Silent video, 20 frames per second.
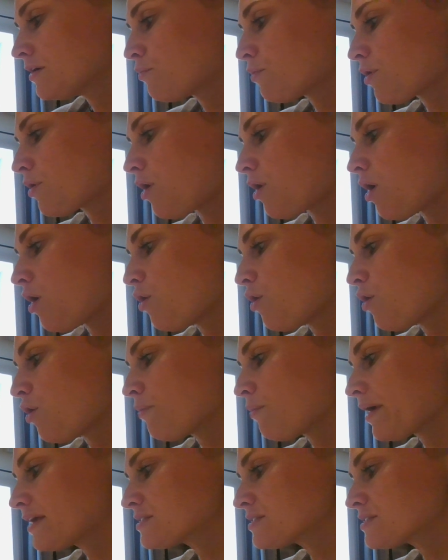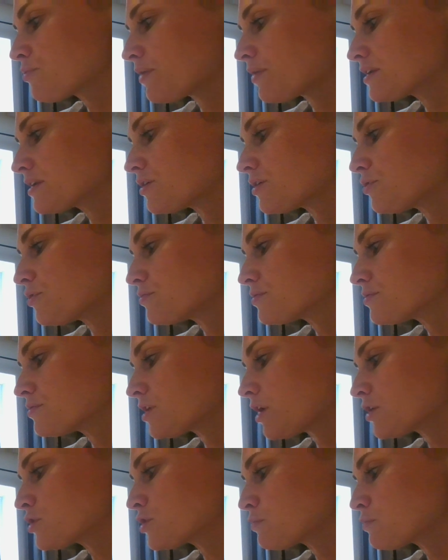We're always going to use
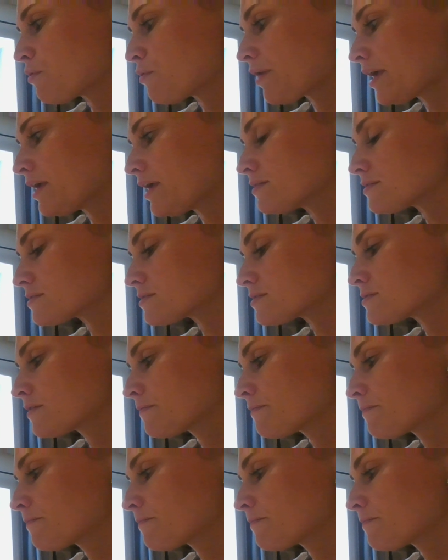touch points.